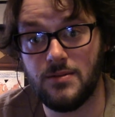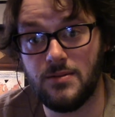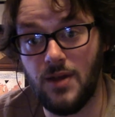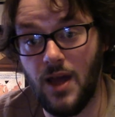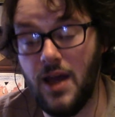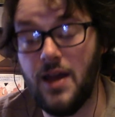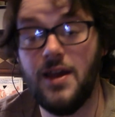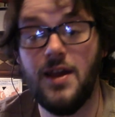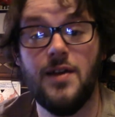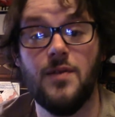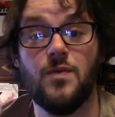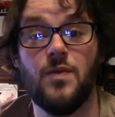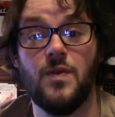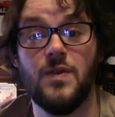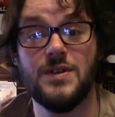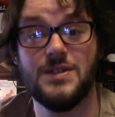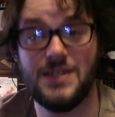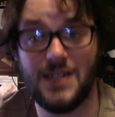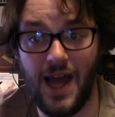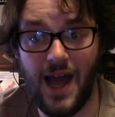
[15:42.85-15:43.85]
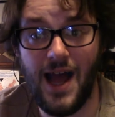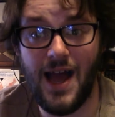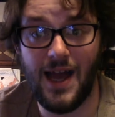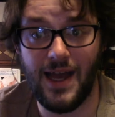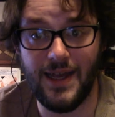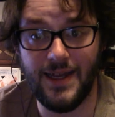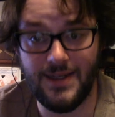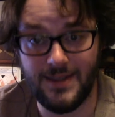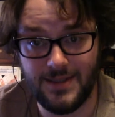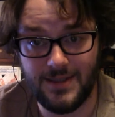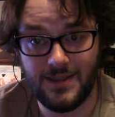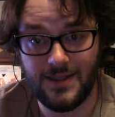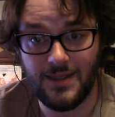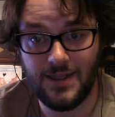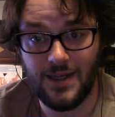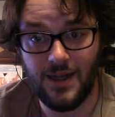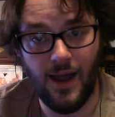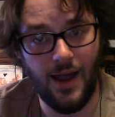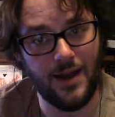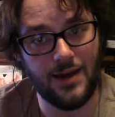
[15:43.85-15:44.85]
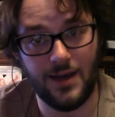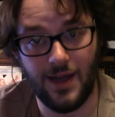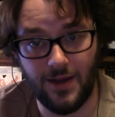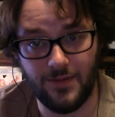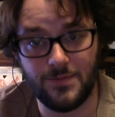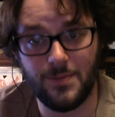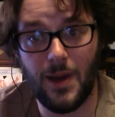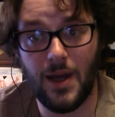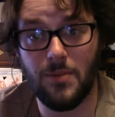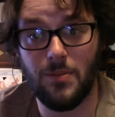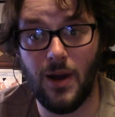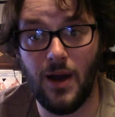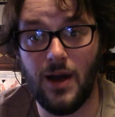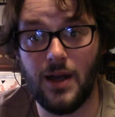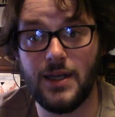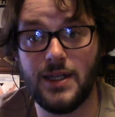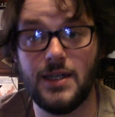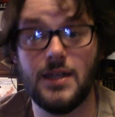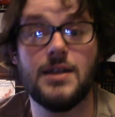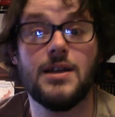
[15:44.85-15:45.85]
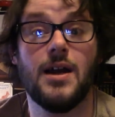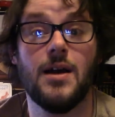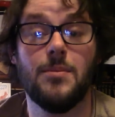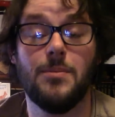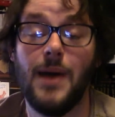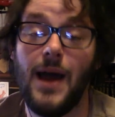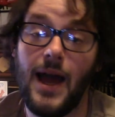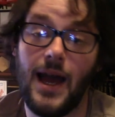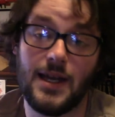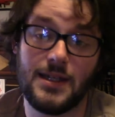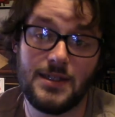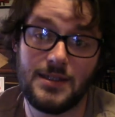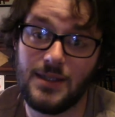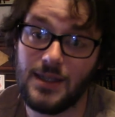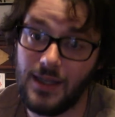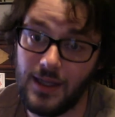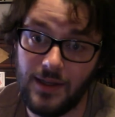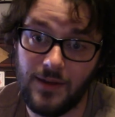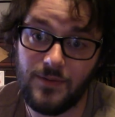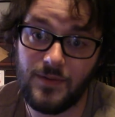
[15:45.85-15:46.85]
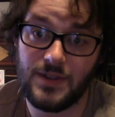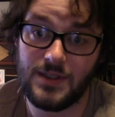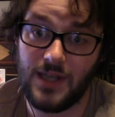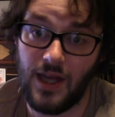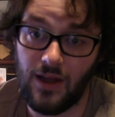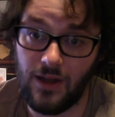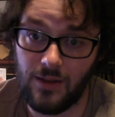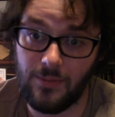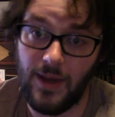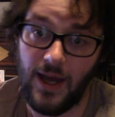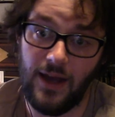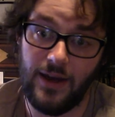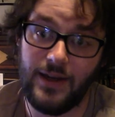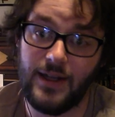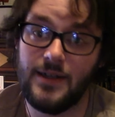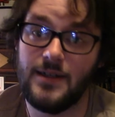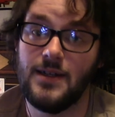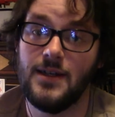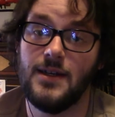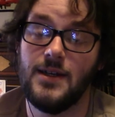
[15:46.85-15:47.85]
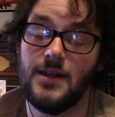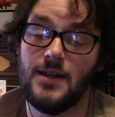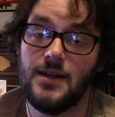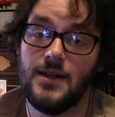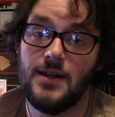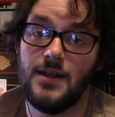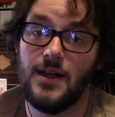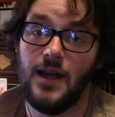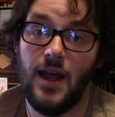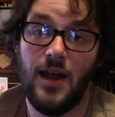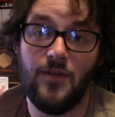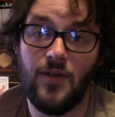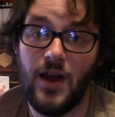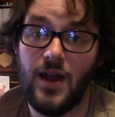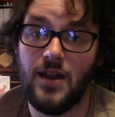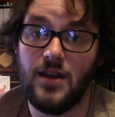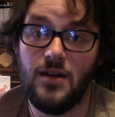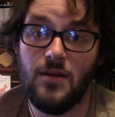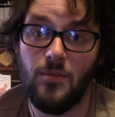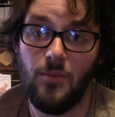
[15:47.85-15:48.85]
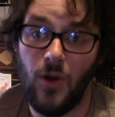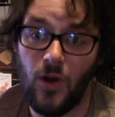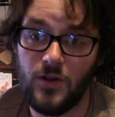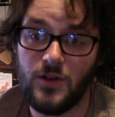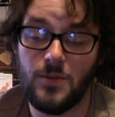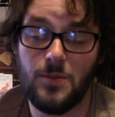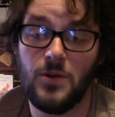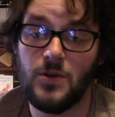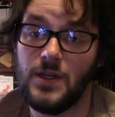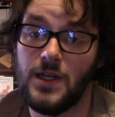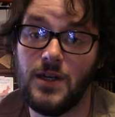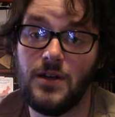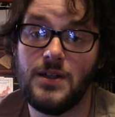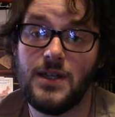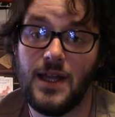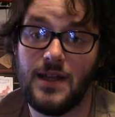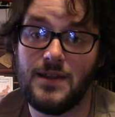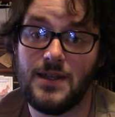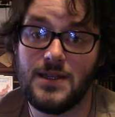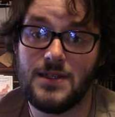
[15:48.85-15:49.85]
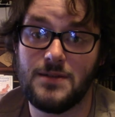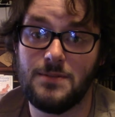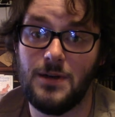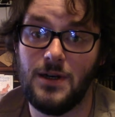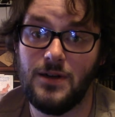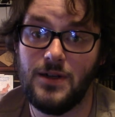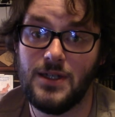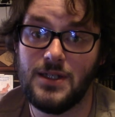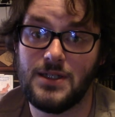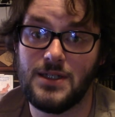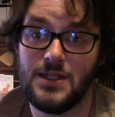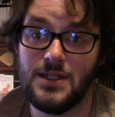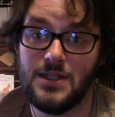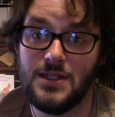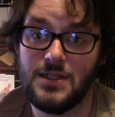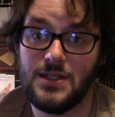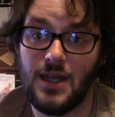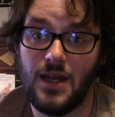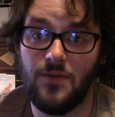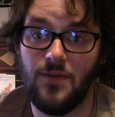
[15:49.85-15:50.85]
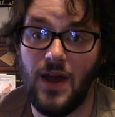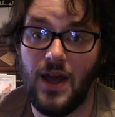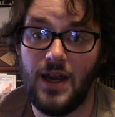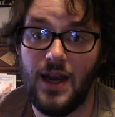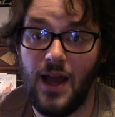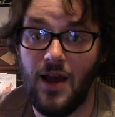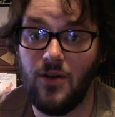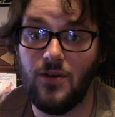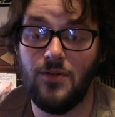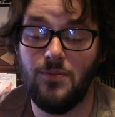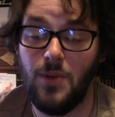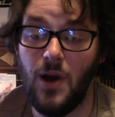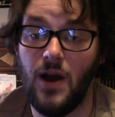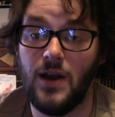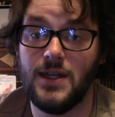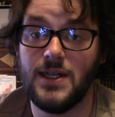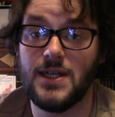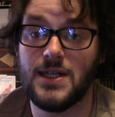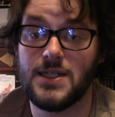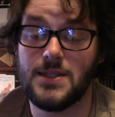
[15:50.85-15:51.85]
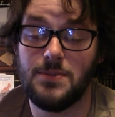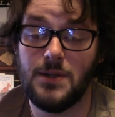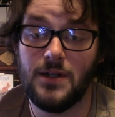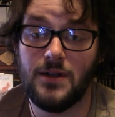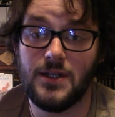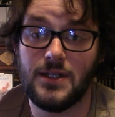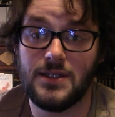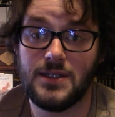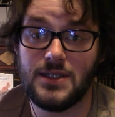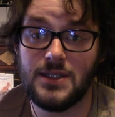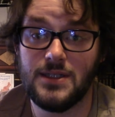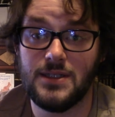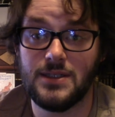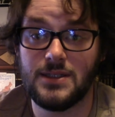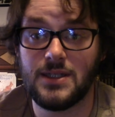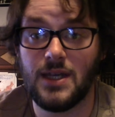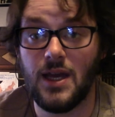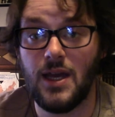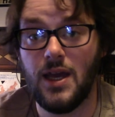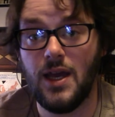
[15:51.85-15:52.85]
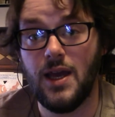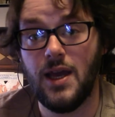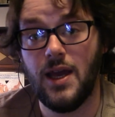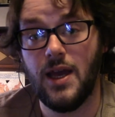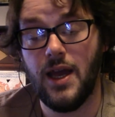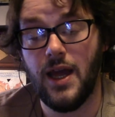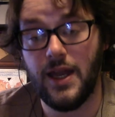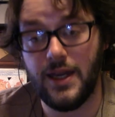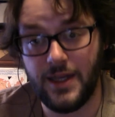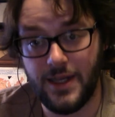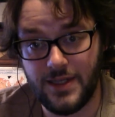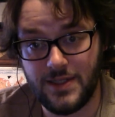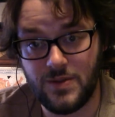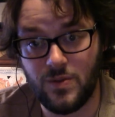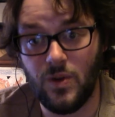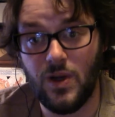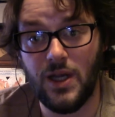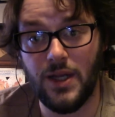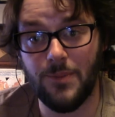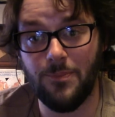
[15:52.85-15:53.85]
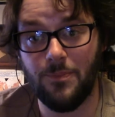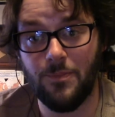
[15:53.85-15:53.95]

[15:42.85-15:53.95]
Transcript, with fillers: I have died and left my body and come back to live and tell about it. I've had multiple near death experiences, I've had out of body experiences. And guess what?